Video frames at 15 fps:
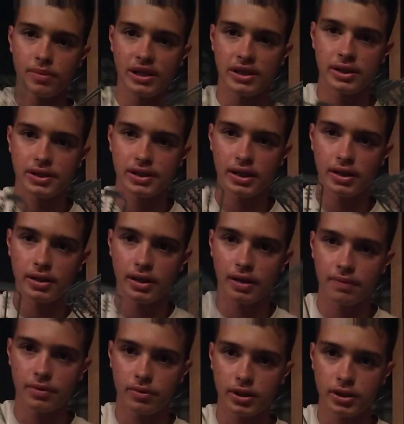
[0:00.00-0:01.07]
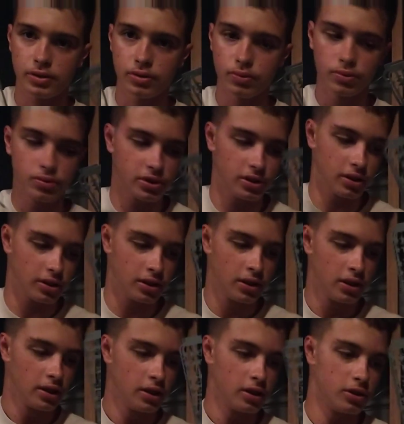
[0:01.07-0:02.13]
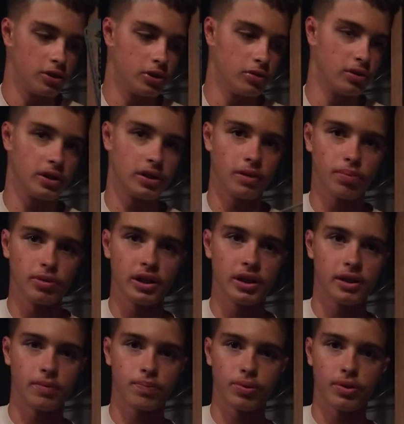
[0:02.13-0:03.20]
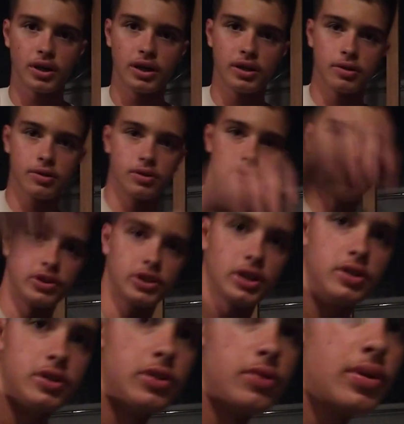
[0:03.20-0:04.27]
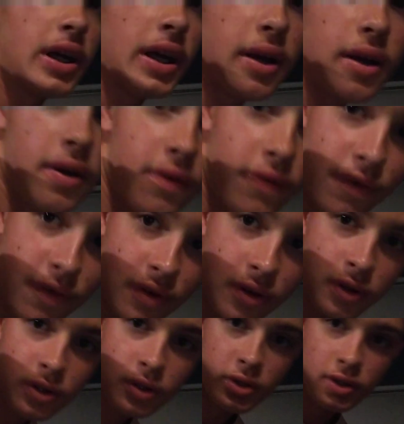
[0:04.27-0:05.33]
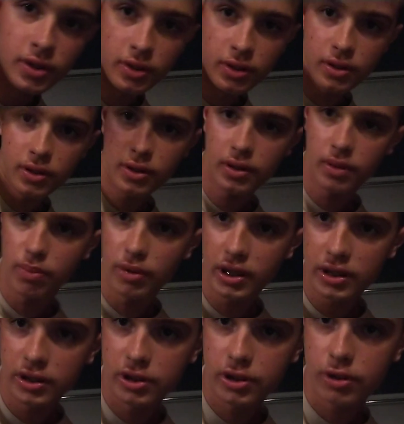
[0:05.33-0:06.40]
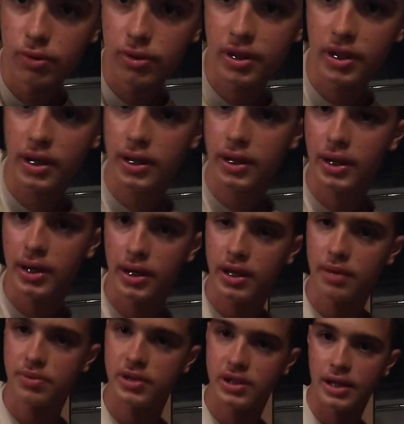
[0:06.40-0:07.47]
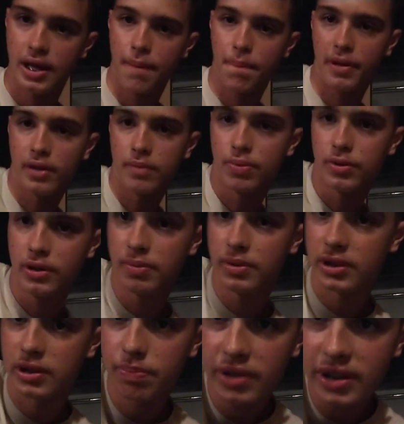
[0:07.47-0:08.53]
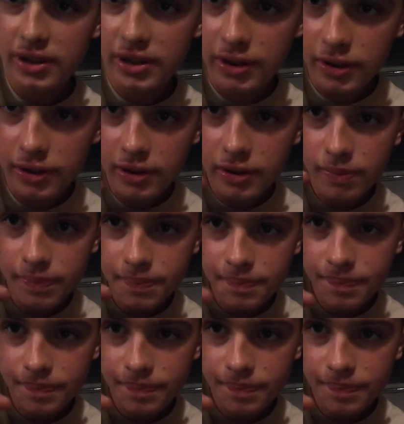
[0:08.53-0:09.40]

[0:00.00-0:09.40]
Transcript: me since I didn't have the right tools to do it. The bladed pliers, which I do have, the blade is too thick and it kept snapping previous pieces.